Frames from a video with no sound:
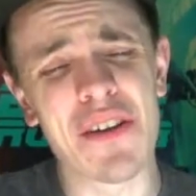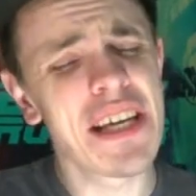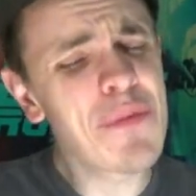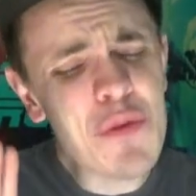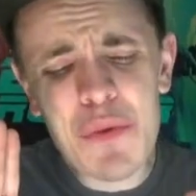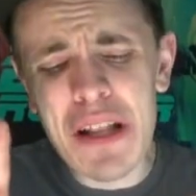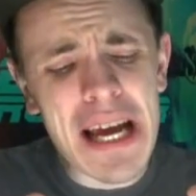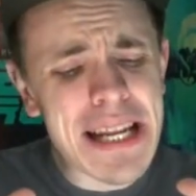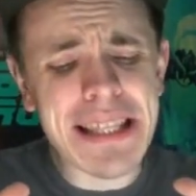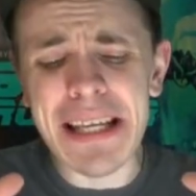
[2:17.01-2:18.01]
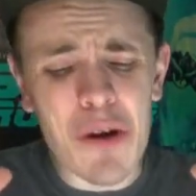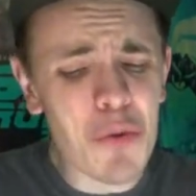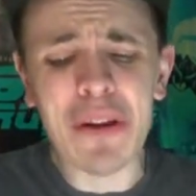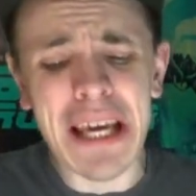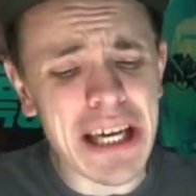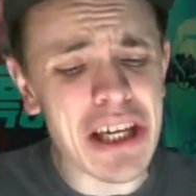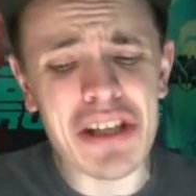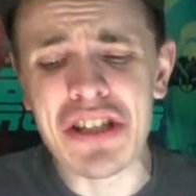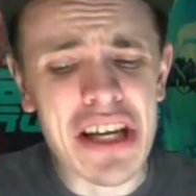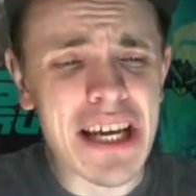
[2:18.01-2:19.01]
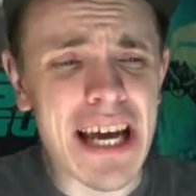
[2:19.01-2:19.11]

Even at the old age,